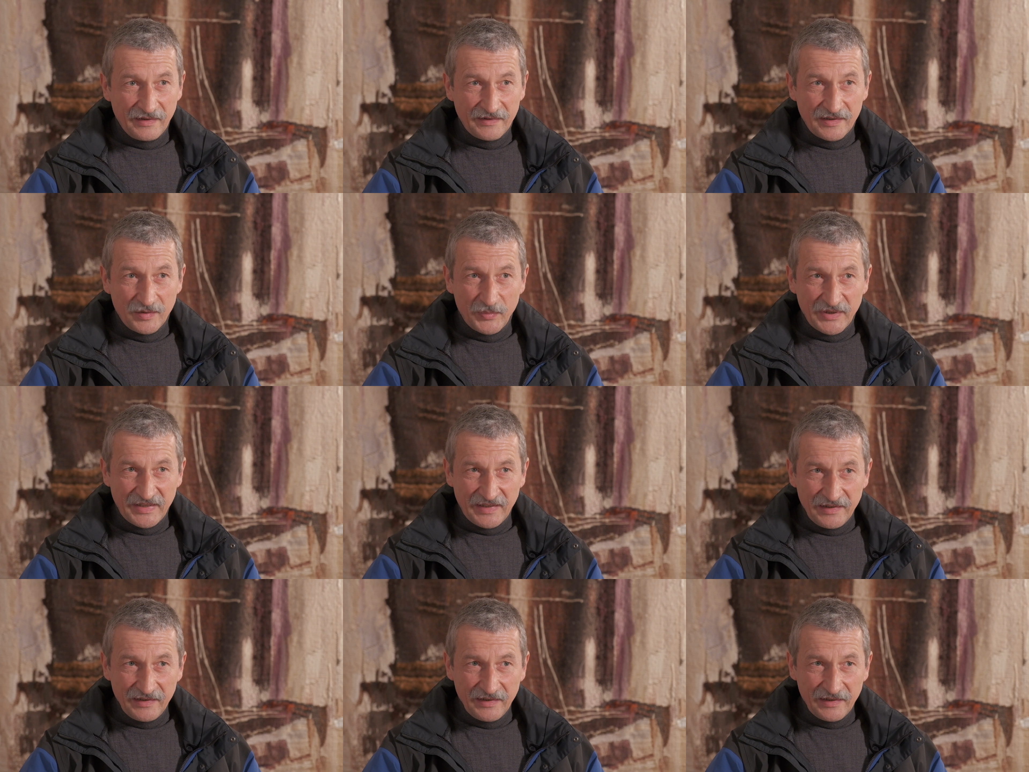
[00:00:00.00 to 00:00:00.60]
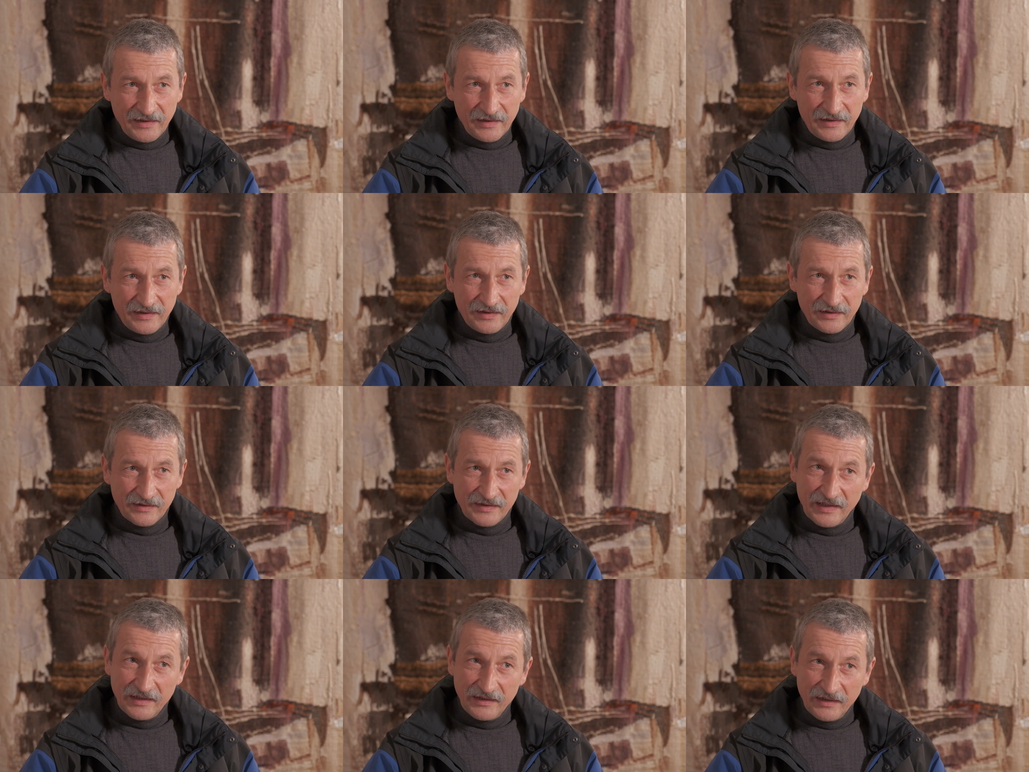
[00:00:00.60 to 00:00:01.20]
At the beginning,
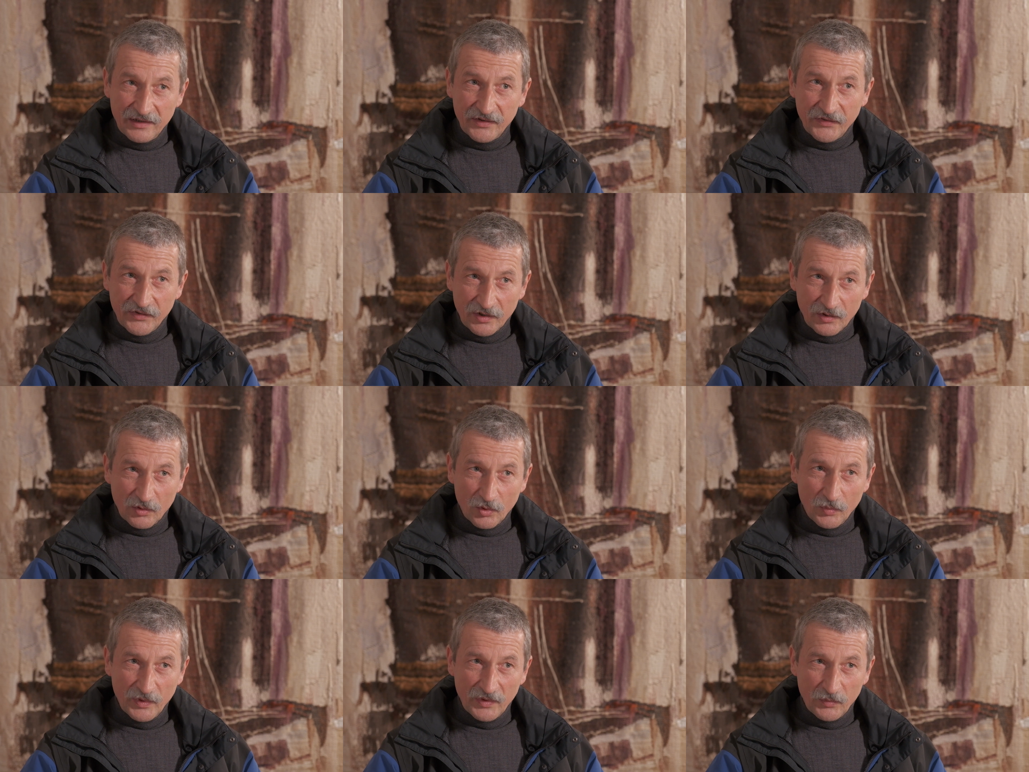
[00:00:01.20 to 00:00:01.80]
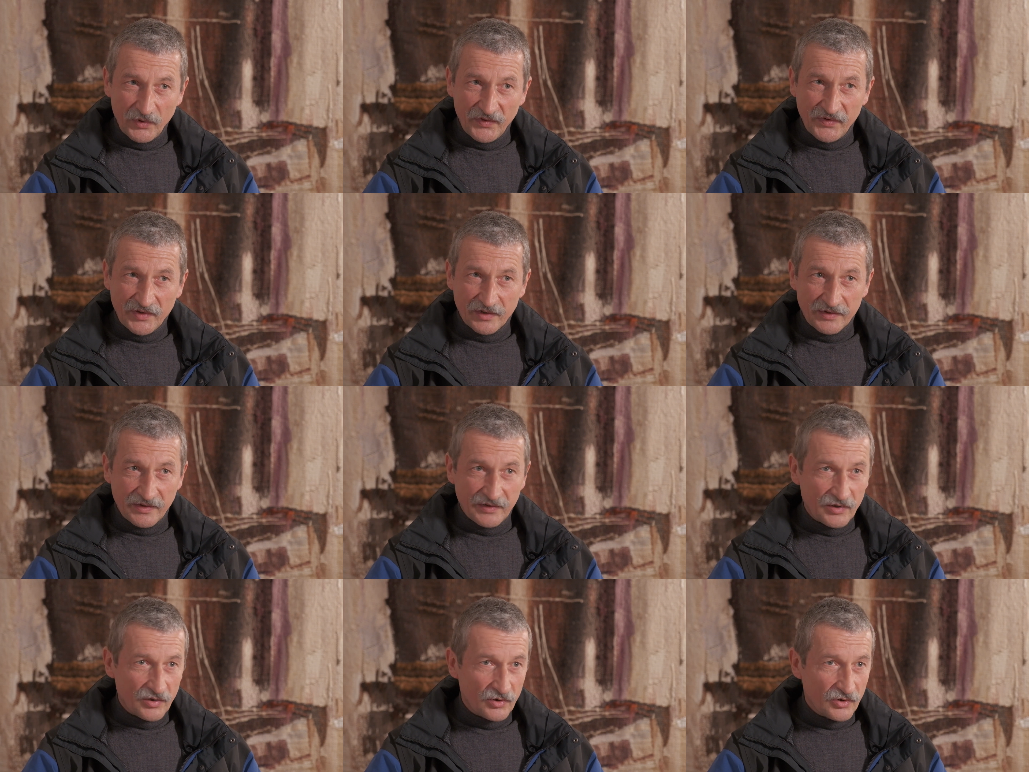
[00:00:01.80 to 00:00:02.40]
10 years ago, when we
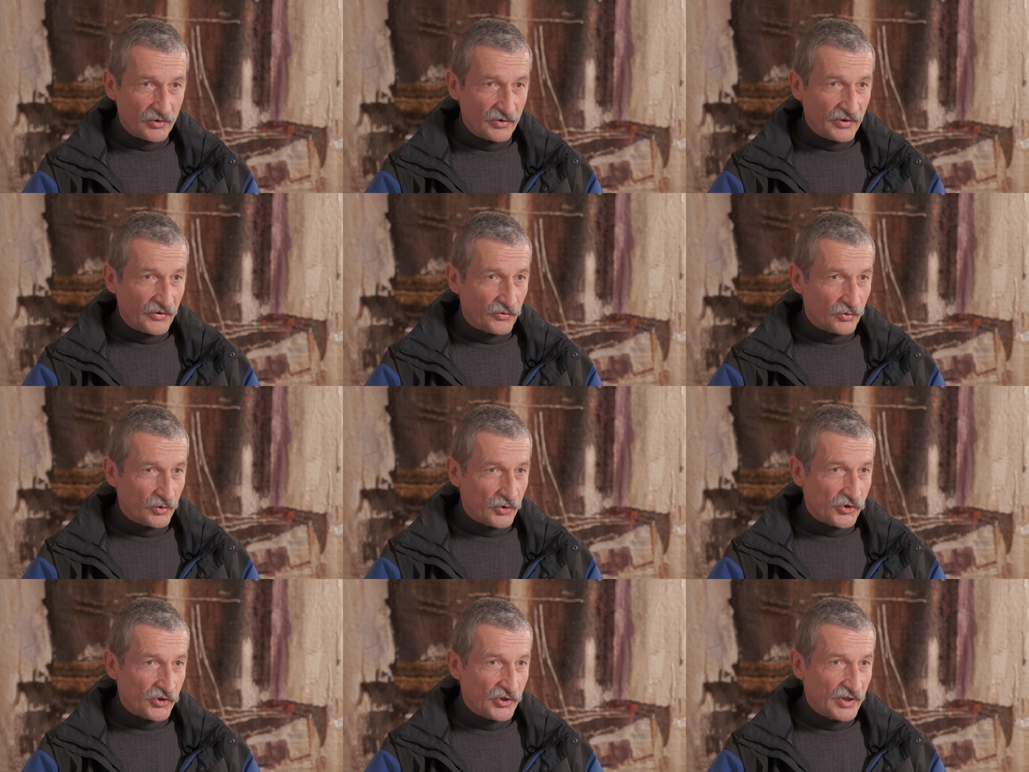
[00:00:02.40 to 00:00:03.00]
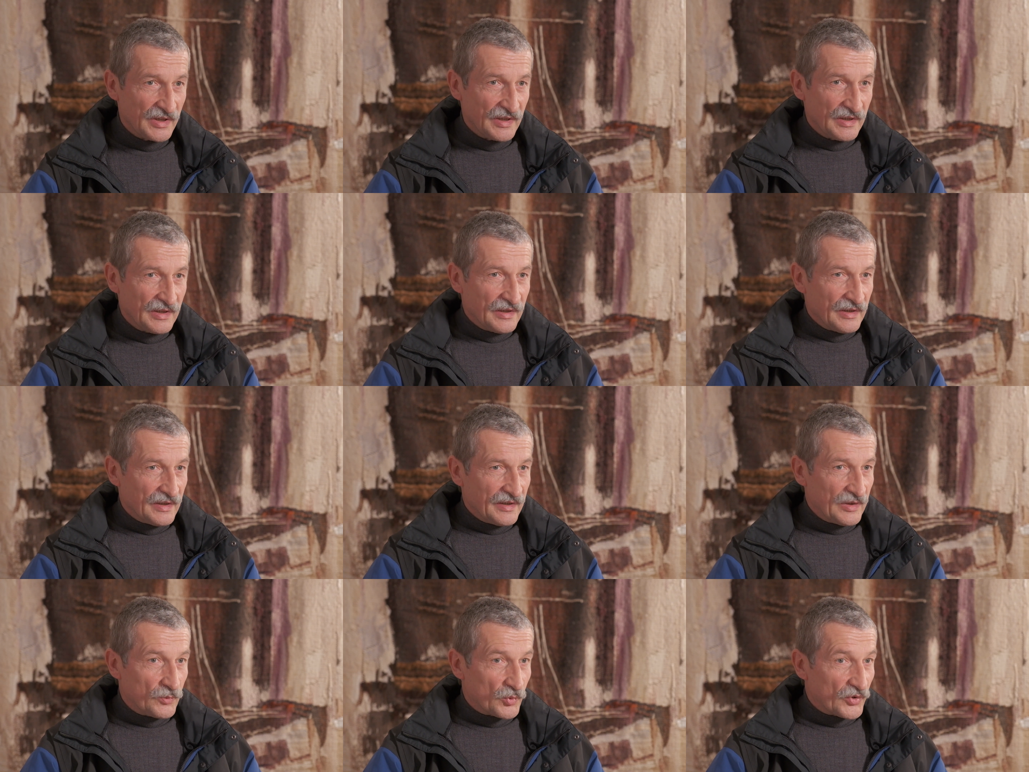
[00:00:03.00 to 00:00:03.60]
started our research,
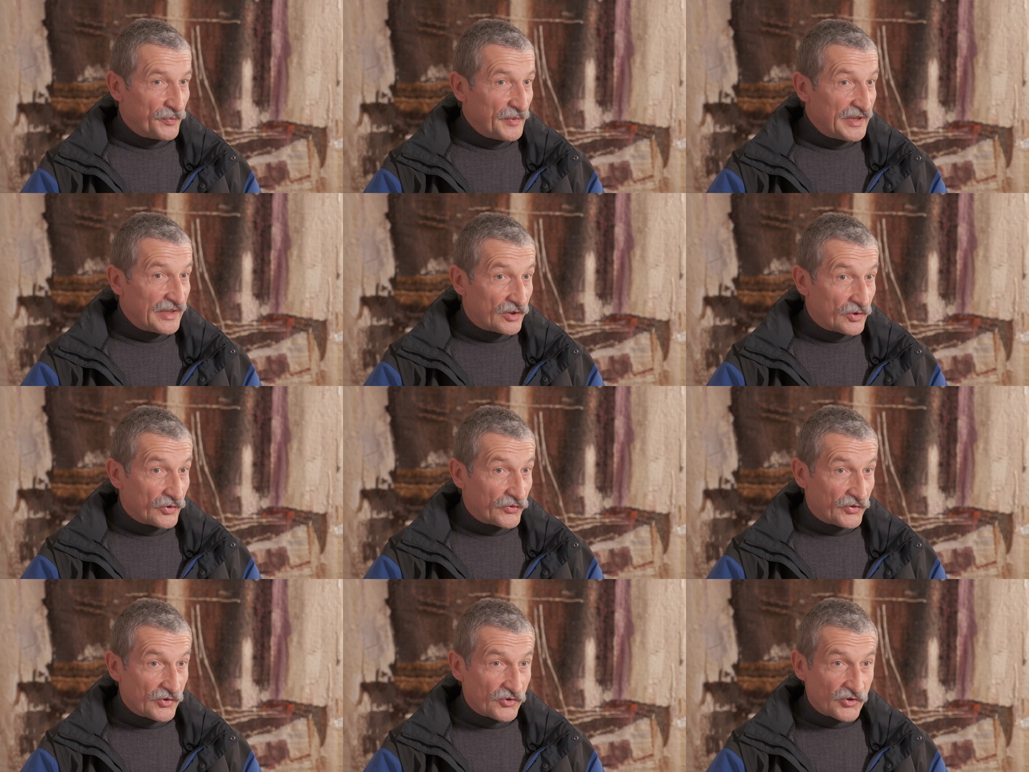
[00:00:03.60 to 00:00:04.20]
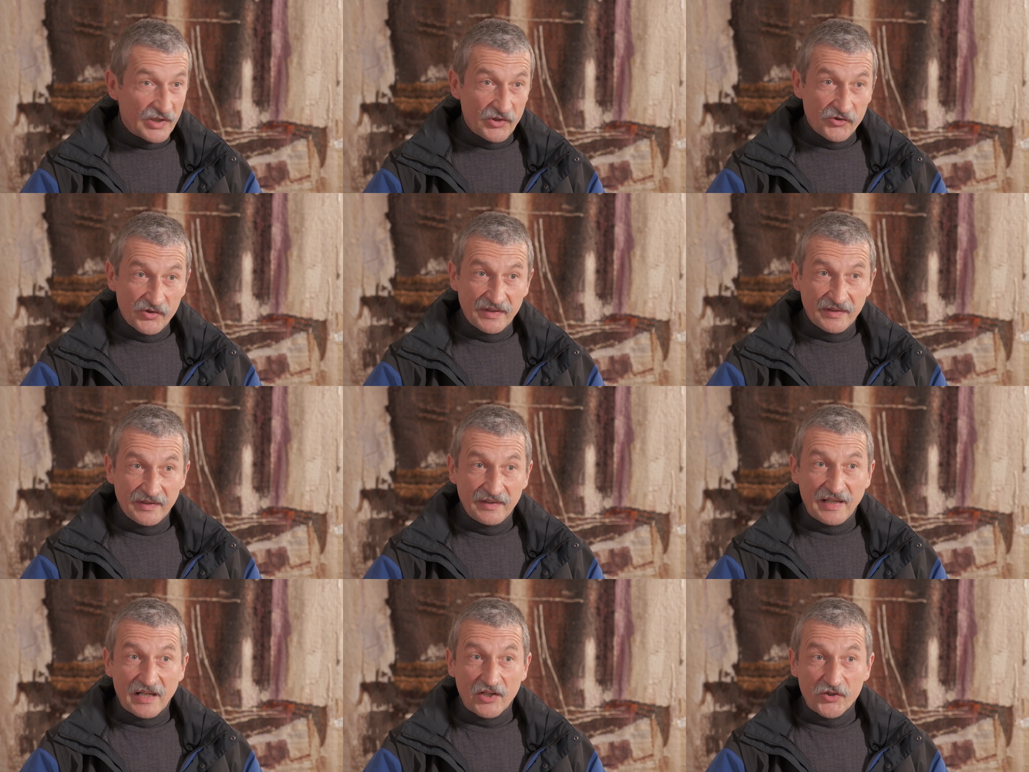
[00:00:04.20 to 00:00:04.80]
it was media concentration
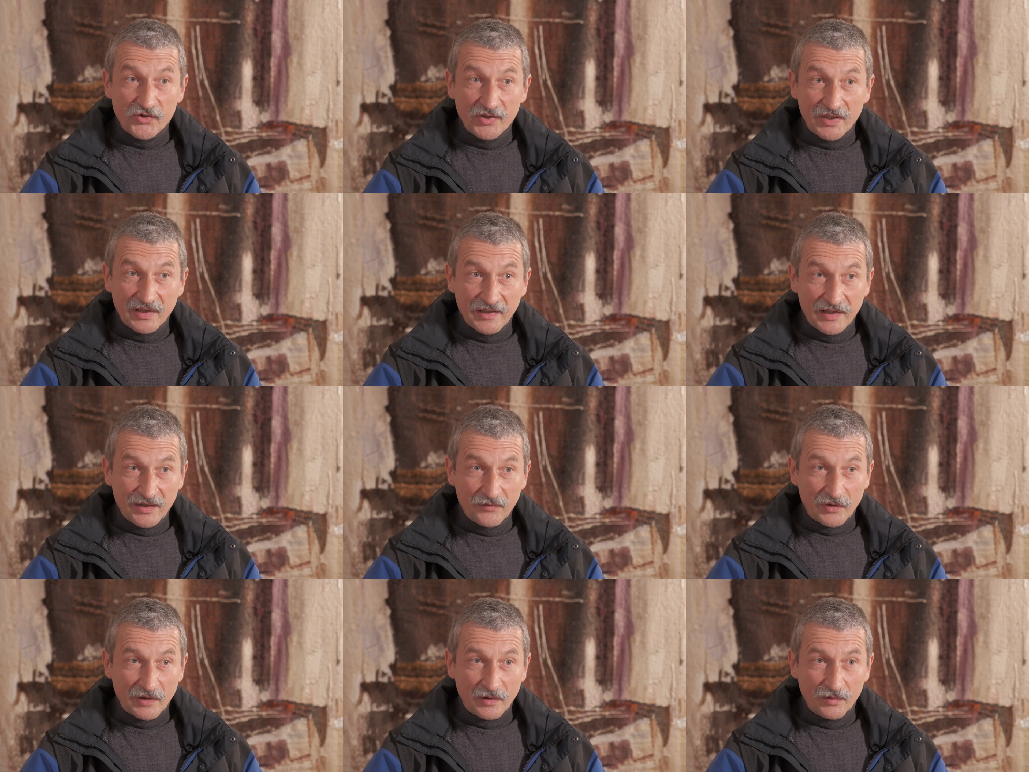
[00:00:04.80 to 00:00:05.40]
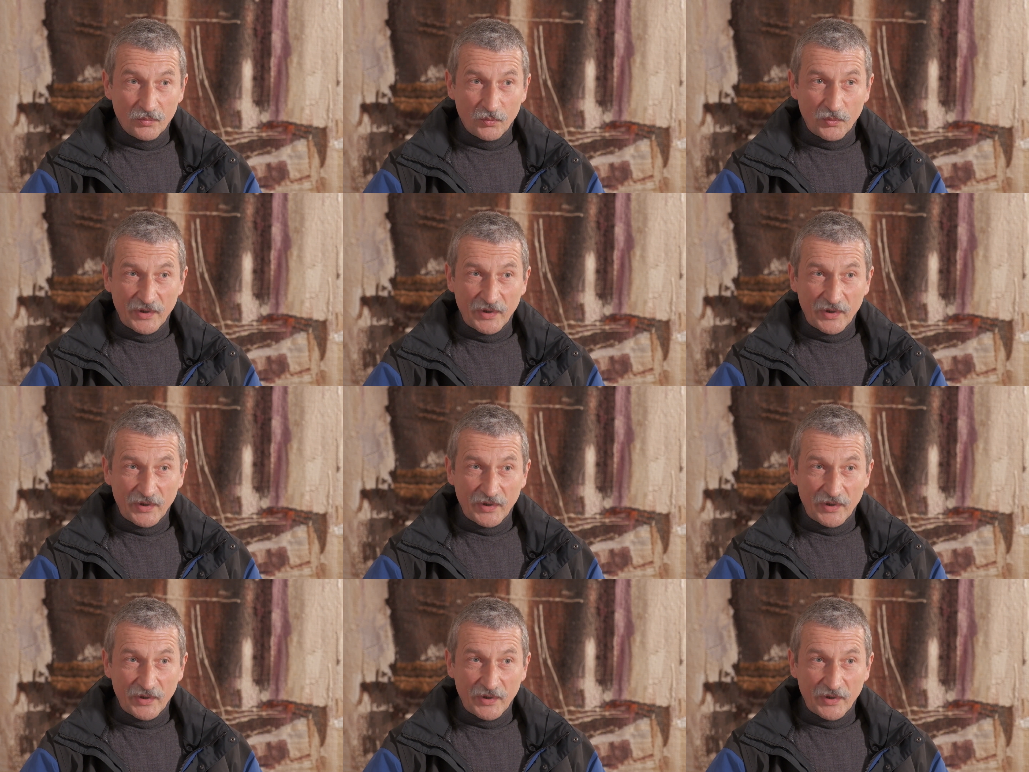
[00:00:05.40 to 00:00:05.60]
at the national level.